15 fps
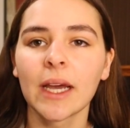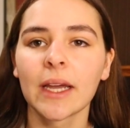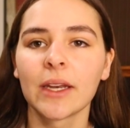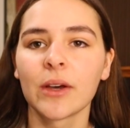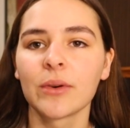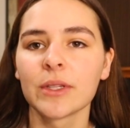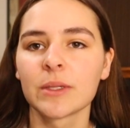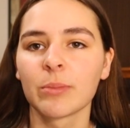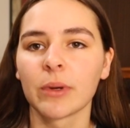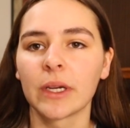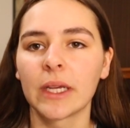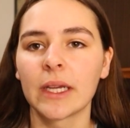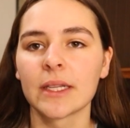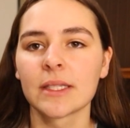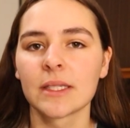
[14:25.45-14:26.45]
I know it's
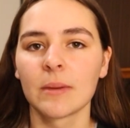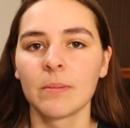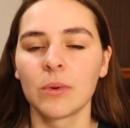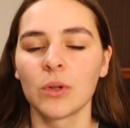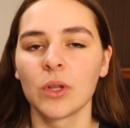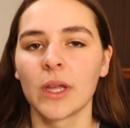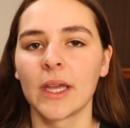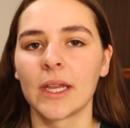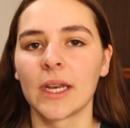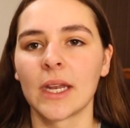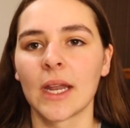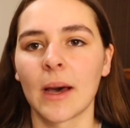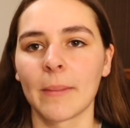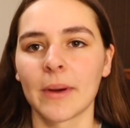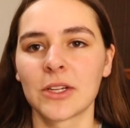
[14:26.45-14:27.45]
pretty simple and
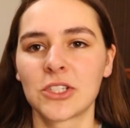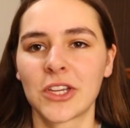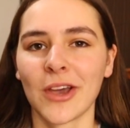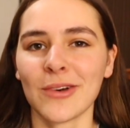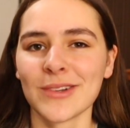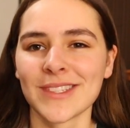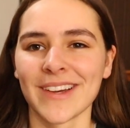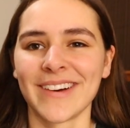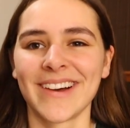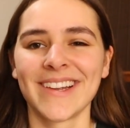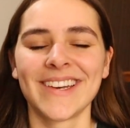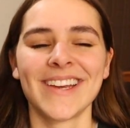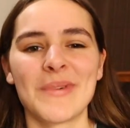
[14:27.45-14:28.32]
not much goes on,